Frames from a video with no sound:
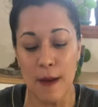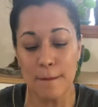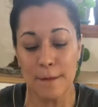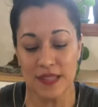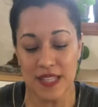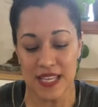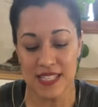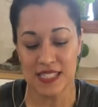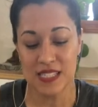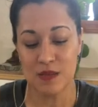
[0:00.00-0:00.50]

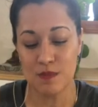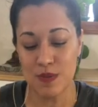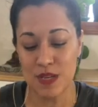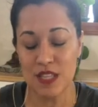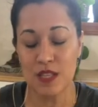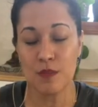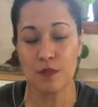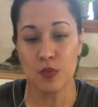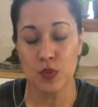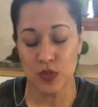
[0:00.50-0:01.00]
Blessed be
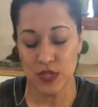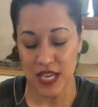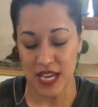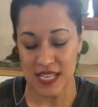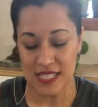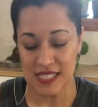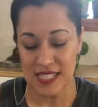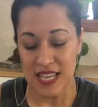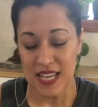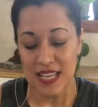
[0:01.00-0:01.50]
the
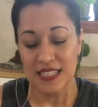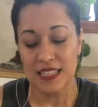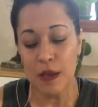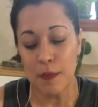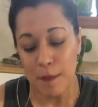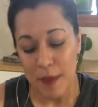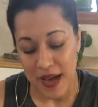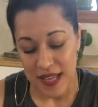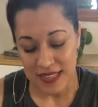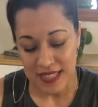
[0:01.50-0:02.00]
putas, the
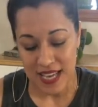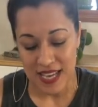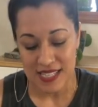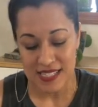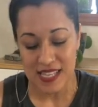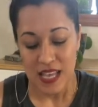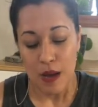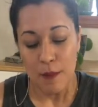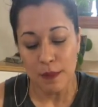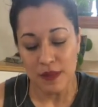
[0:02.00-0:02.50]
patas,
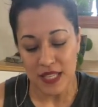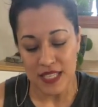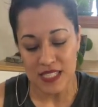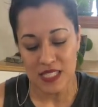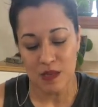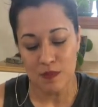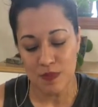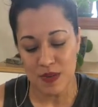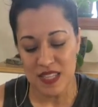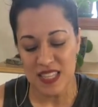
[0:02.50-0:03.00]

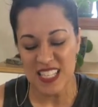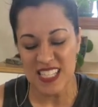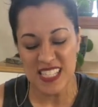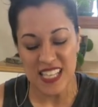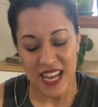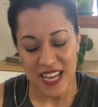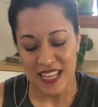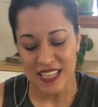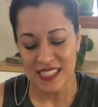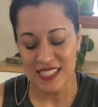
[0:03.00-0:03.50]
blessed be the
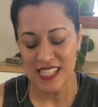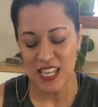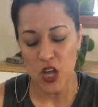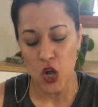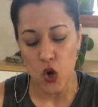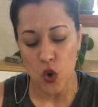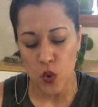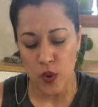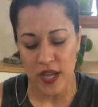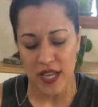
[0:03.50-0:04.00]
dykes and
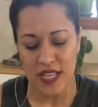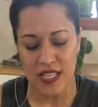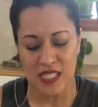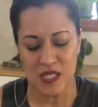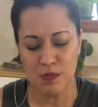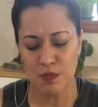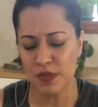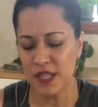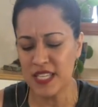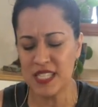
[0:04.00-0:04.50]
queens,
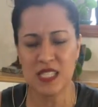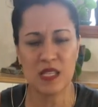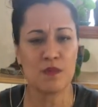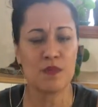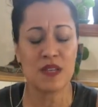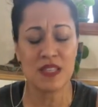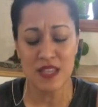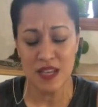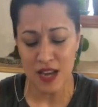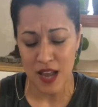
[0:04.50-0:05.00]
blessed
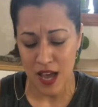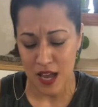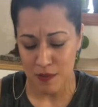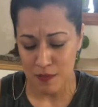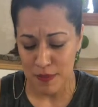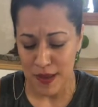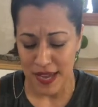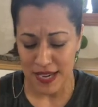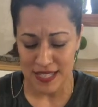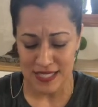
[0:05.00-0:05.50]
be the
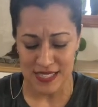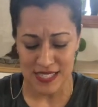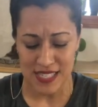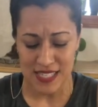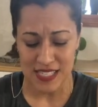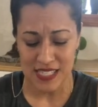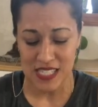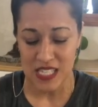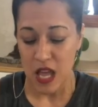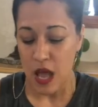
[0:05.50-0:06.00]

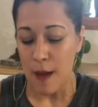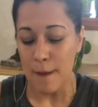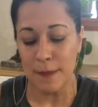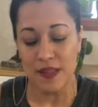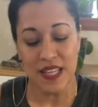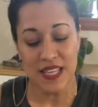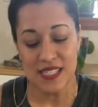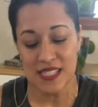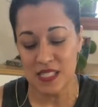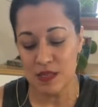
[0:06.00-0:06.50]
non-penitents,
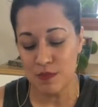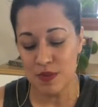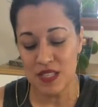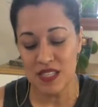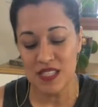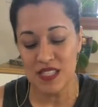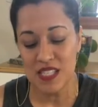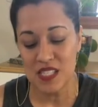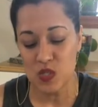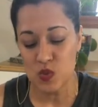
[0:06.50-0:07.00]
blessed be the
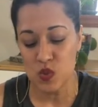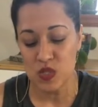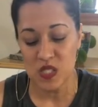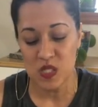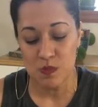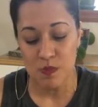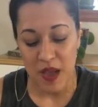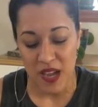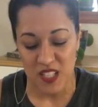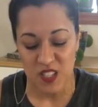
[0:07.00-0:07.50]

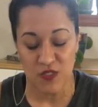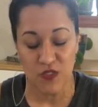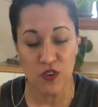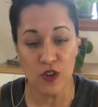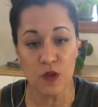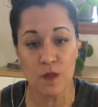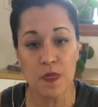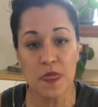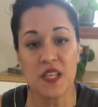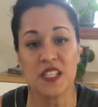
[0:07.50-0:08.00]

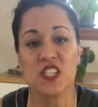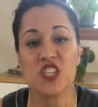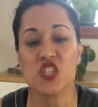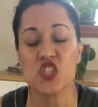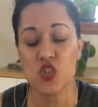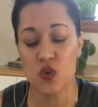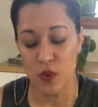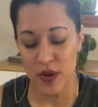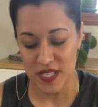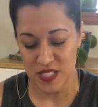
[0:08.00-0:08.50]
disrespectful,
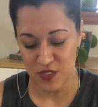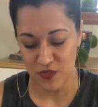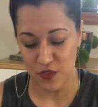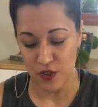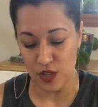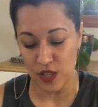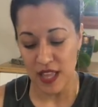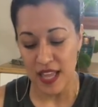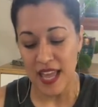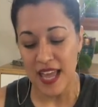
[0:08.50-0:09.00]

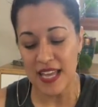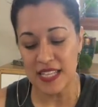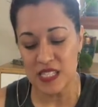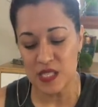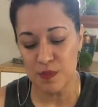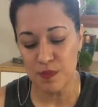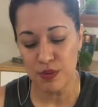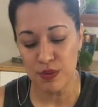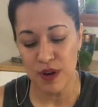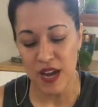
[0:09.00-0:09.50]
disgraceful and
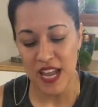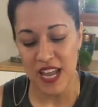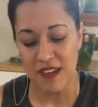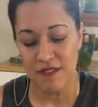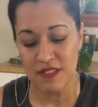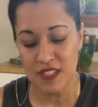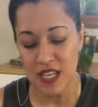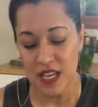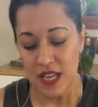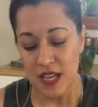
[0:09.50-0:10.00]

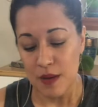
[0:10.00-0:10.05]
depraved.